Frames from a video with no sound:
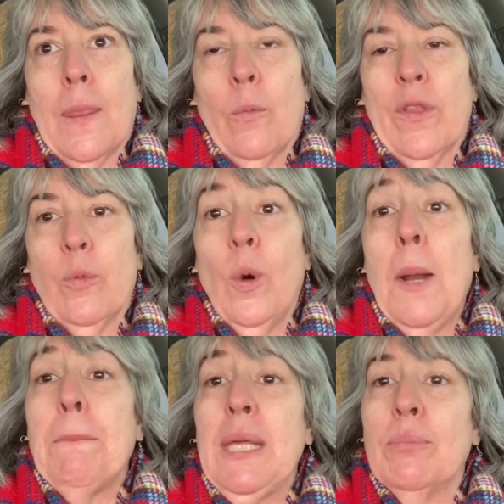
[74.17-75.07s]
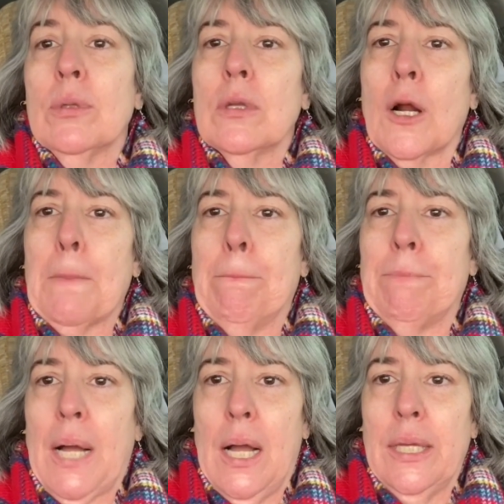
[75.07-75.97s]
with what people are
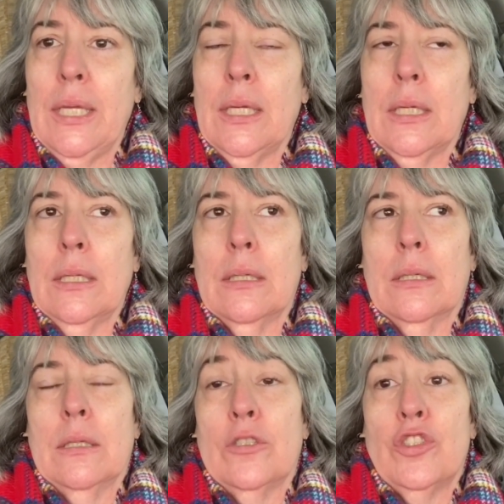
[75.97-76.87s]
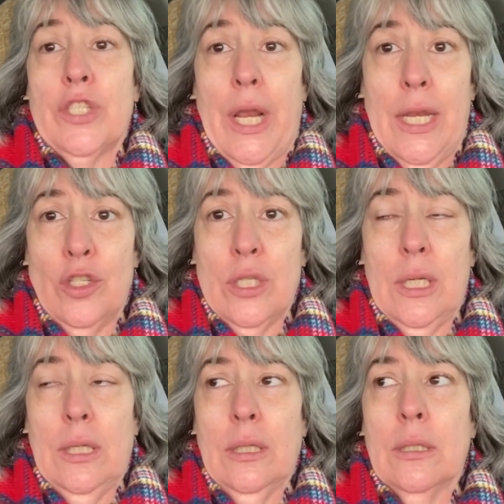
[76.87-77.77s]
buying,
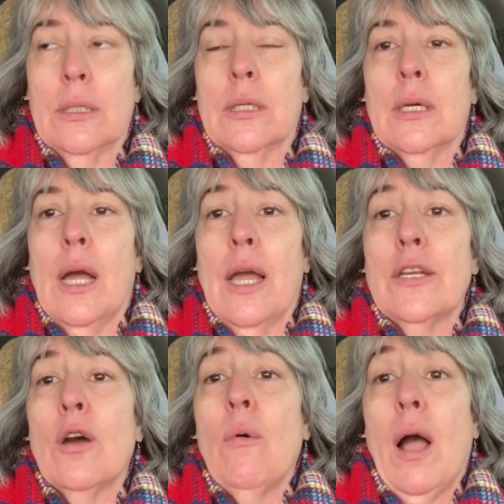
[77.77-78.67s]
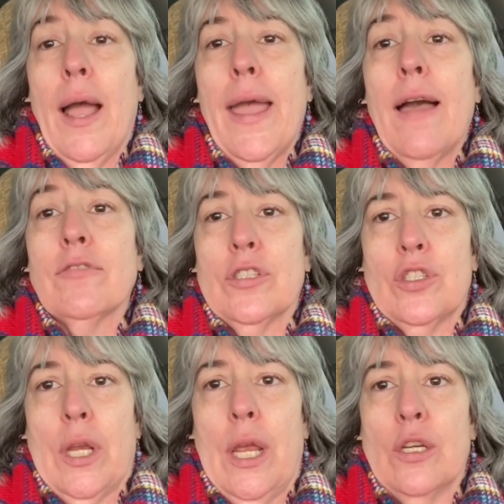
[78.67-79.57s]
changing, I know I have to
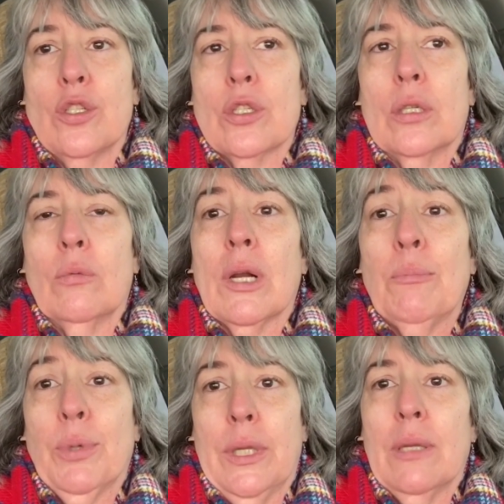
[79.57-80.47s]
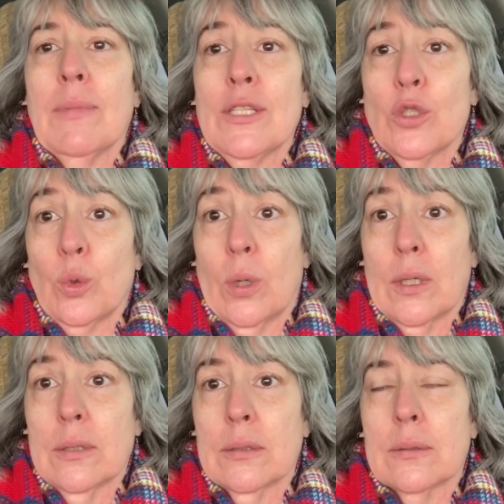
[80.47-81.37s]
change what I'm putting in my
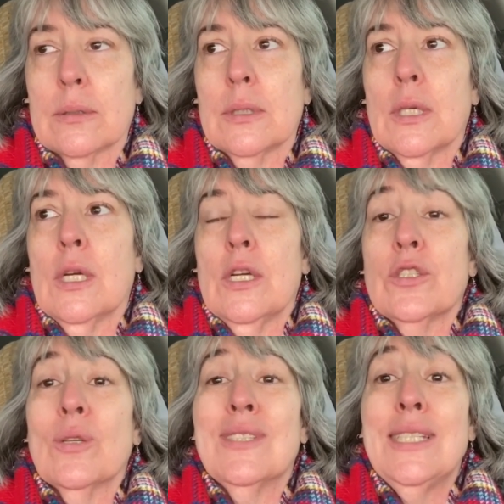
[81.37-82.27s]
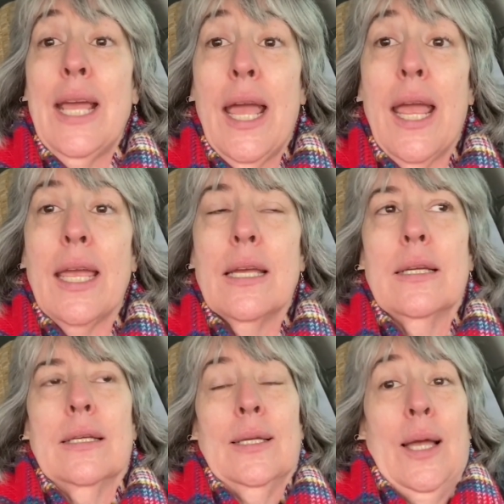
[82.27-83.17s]
store. So today,
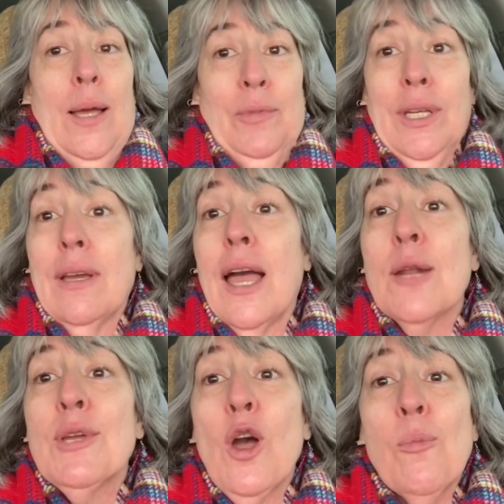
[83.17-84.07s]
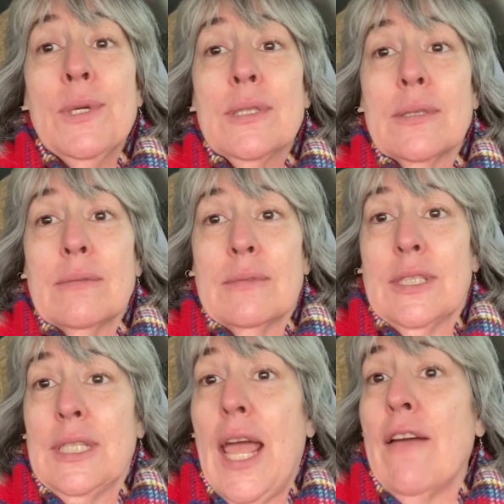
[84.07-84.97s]
I'm going to kind of be open
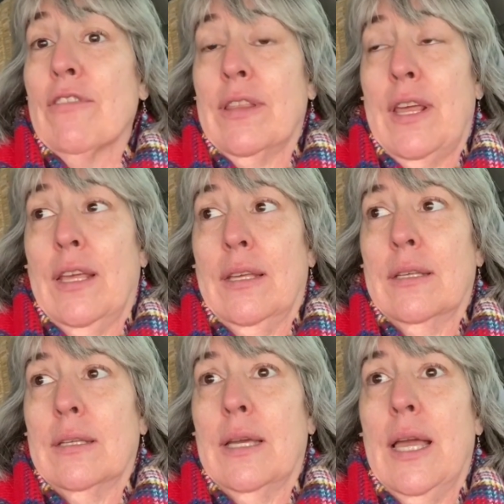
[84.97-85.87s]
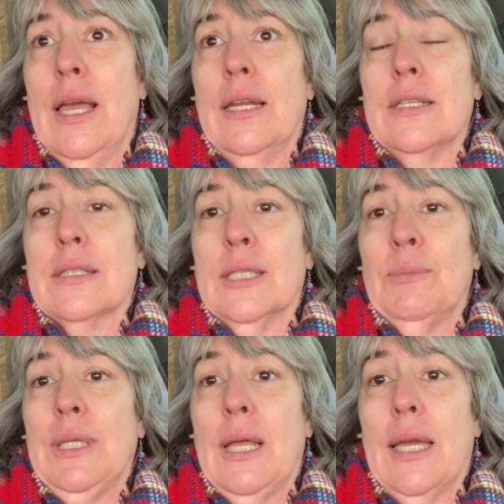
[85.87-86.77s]
to everything. And it's going to
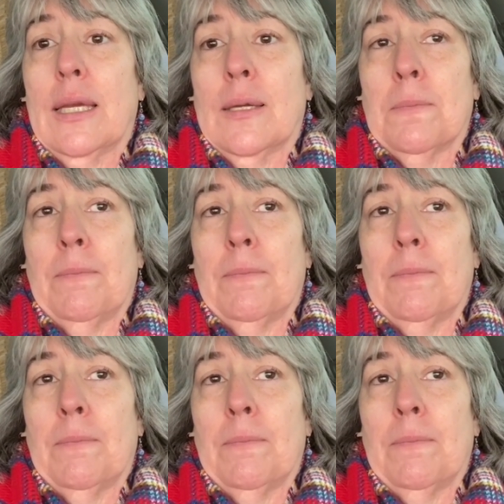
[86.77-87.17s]
be like,